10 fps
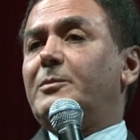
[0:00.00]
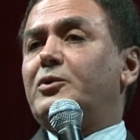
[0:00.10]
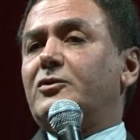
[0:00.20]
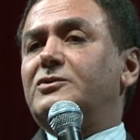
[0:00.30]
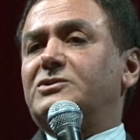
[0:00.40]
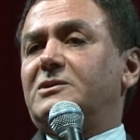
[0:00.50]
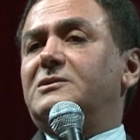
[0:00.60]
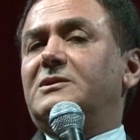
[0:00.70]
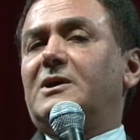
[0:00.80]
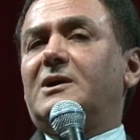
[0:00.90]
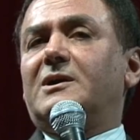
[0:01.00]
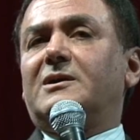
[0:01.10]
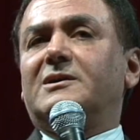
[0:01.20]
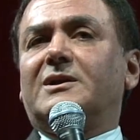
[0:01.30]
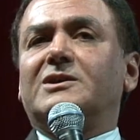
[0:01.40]
Persian
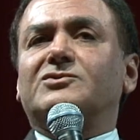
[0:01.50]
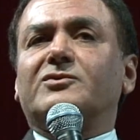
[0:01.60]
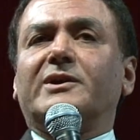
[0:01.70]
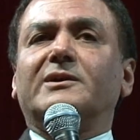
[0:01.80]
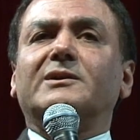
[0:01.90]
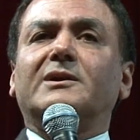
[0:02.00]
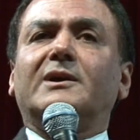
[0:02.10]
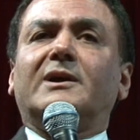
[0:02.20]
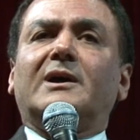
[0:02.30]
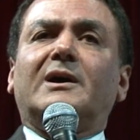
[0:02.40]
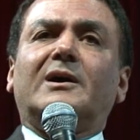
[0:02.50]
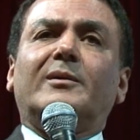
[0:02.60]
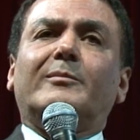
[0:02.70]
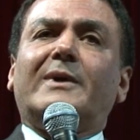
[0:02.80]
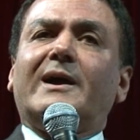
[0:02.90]
history.
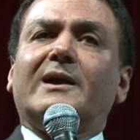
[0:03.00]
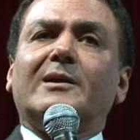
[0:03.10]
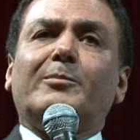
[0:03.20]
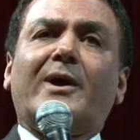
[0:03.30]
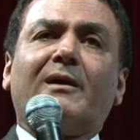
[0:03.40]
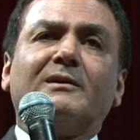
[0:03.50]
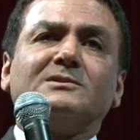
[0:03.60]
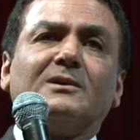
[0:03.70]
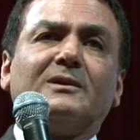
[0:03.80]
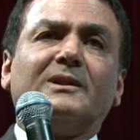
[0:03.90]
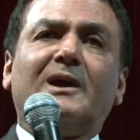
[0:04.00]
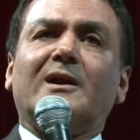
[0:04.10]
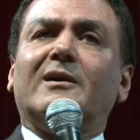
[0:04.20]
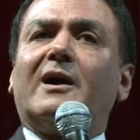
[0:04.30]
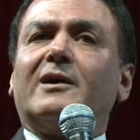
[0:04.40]
My parents are
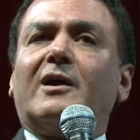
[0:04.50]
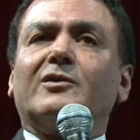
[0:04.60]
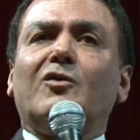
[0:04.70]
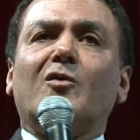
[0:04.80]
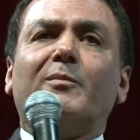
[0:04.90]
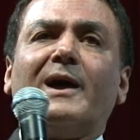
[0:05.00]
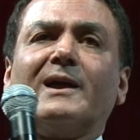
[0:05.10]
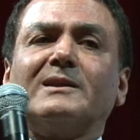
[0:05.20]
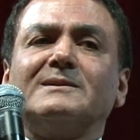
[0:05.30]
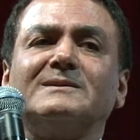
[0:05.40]
there. I go back